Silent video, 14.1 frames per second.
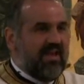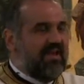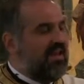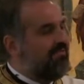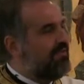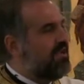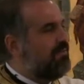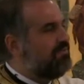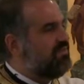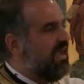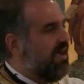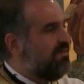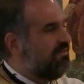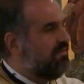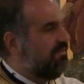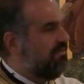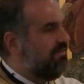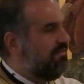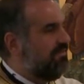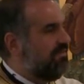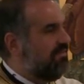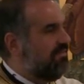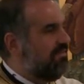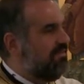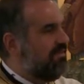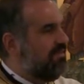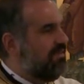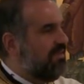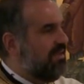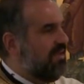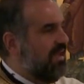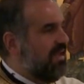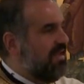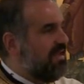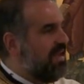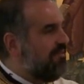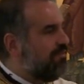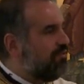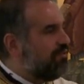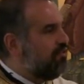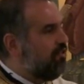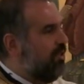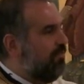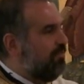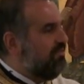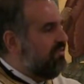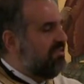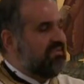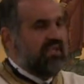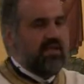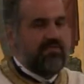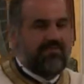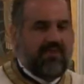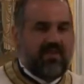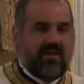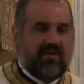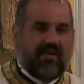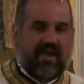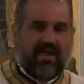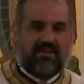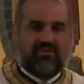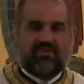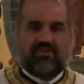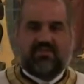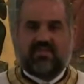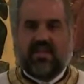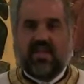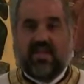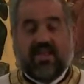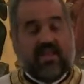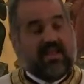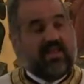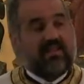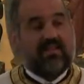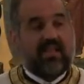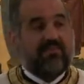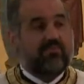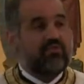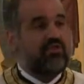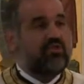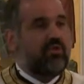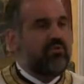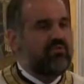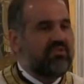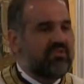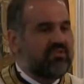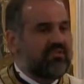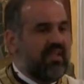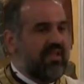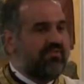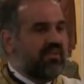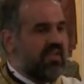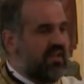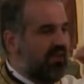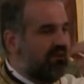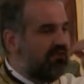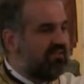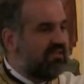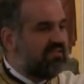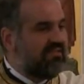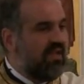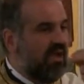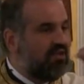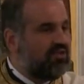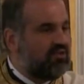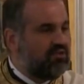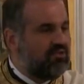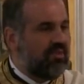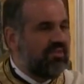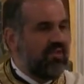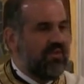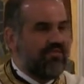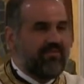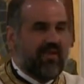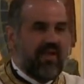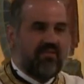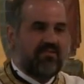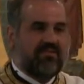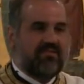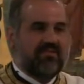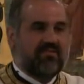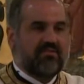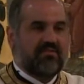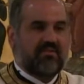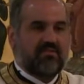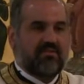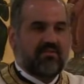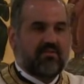and it never comes out. It never shows itself in our actions, and it never shows ourselves in our discussions with our friends.